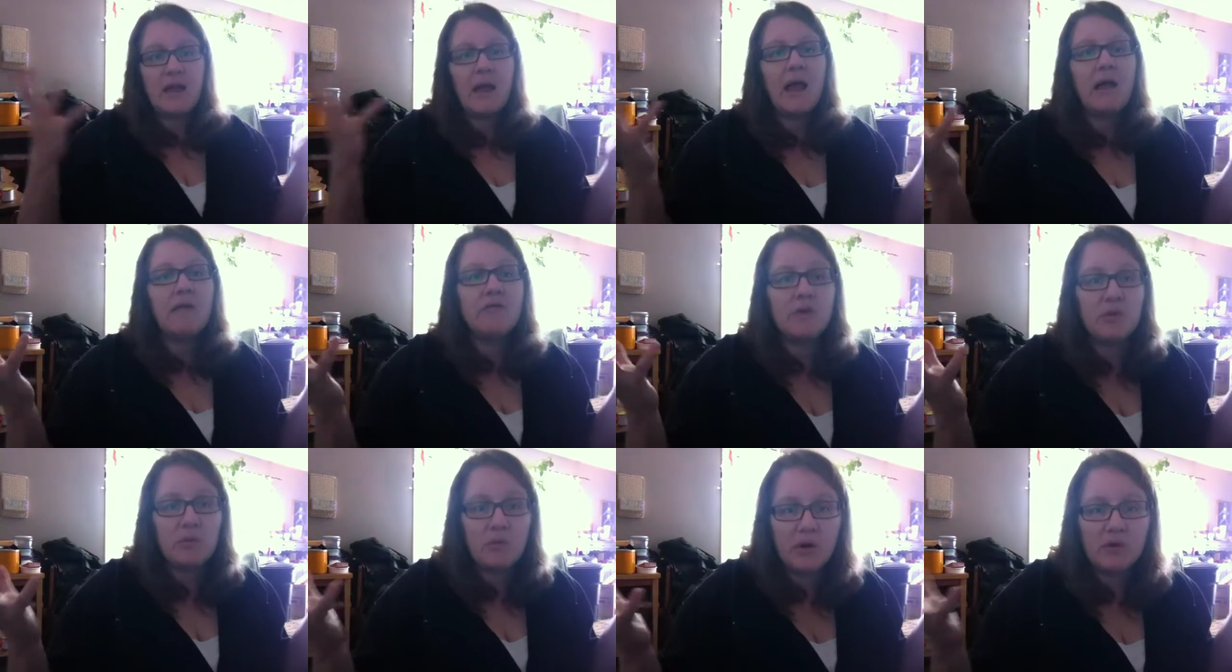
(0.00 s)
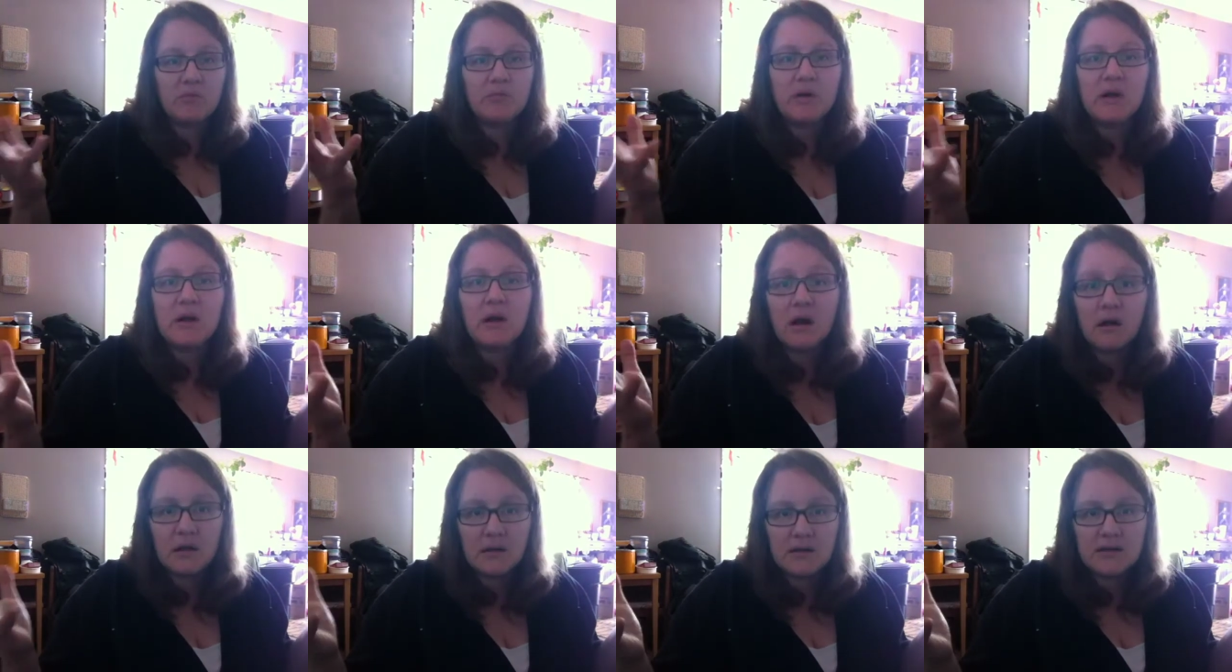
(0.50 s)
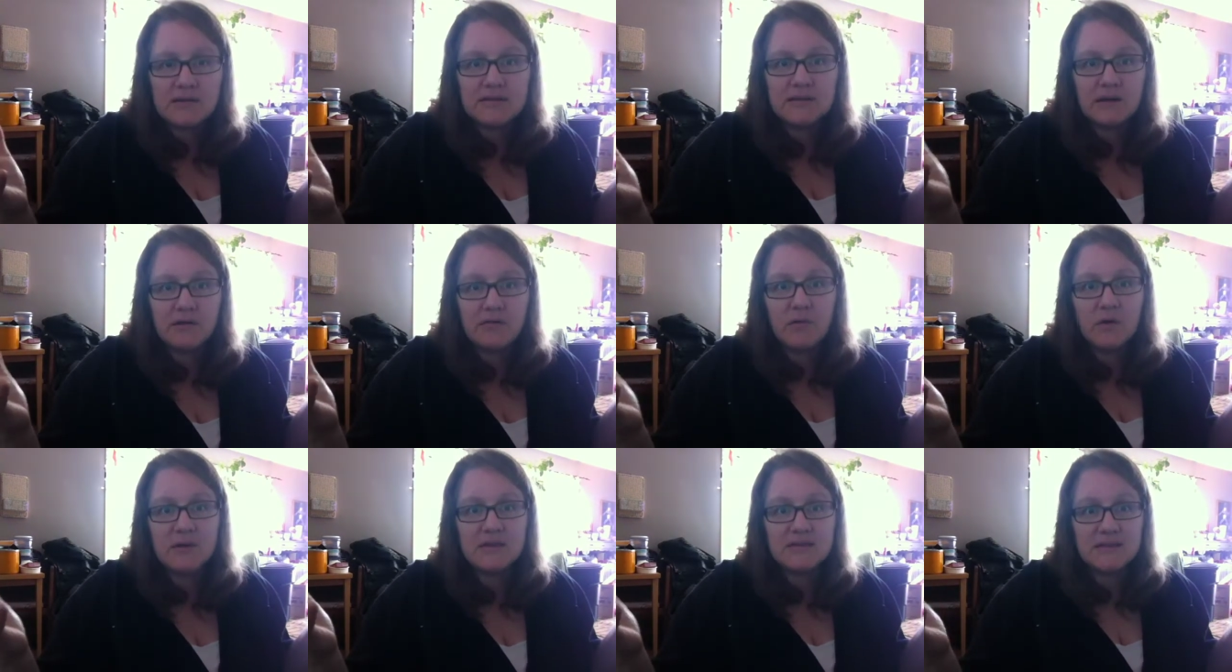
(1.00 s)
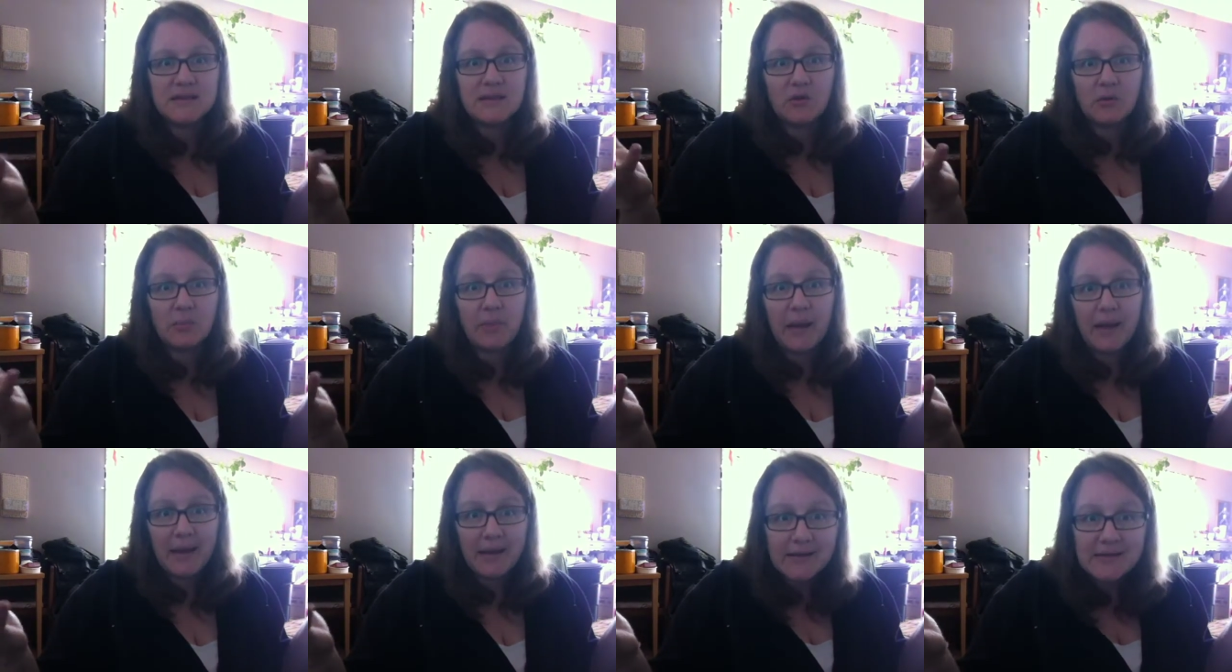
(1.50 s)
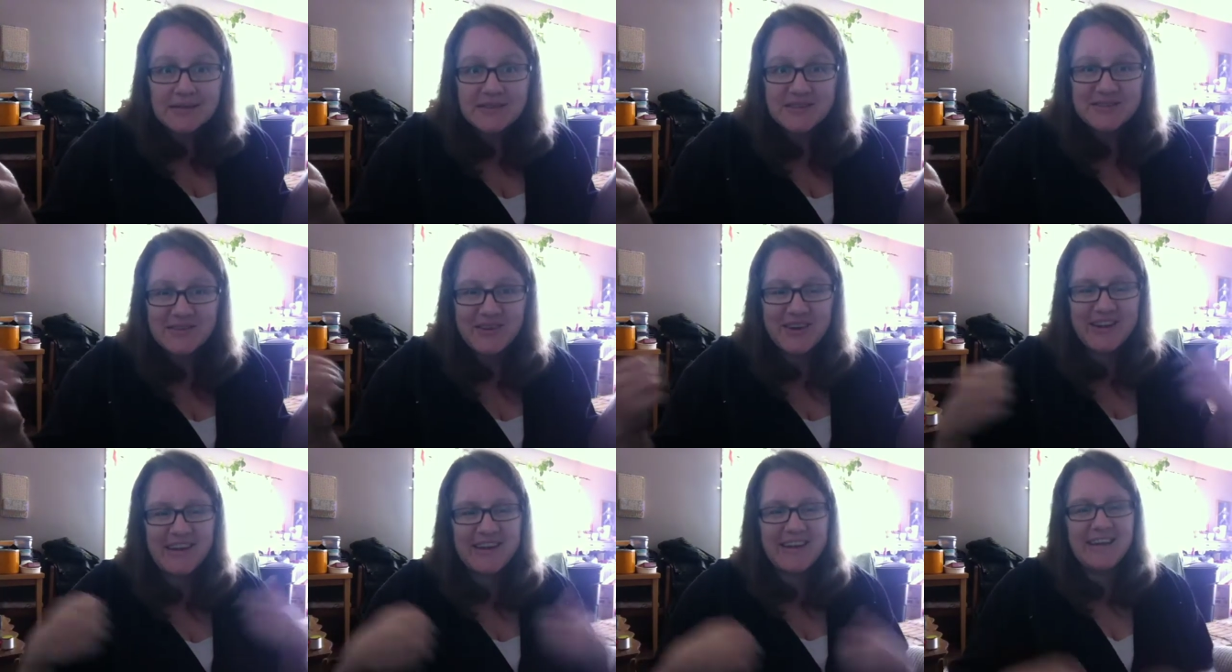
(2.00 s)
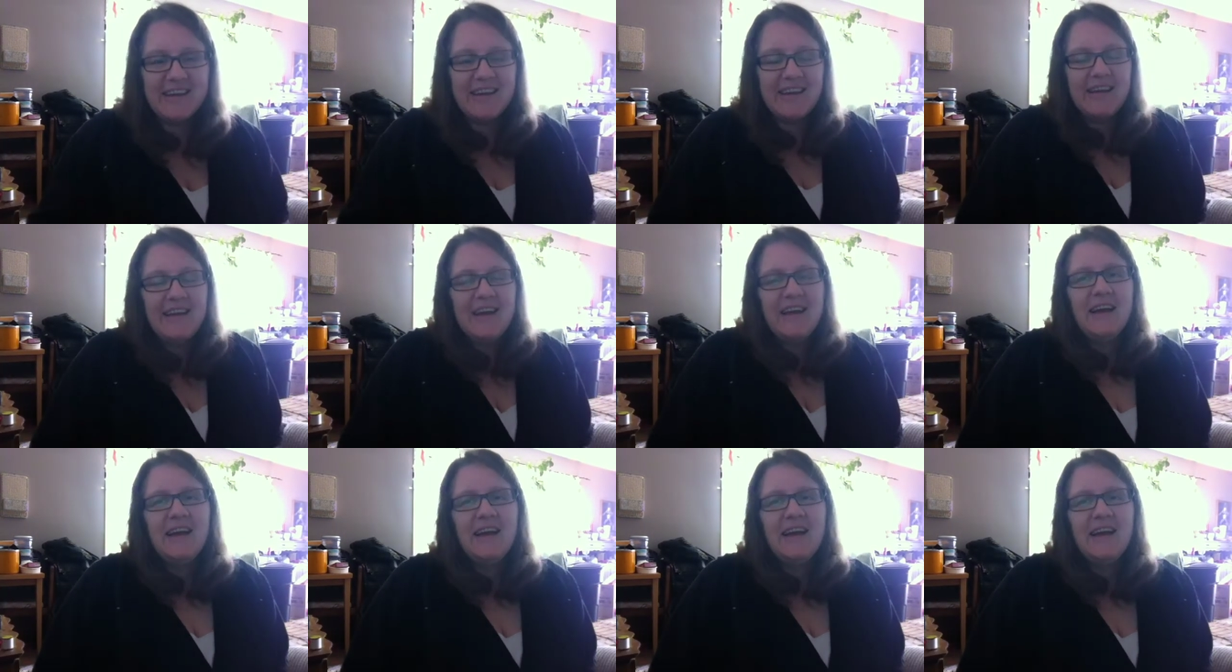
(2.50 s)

everyone regardless of what's in their pants, mm-hmm. right?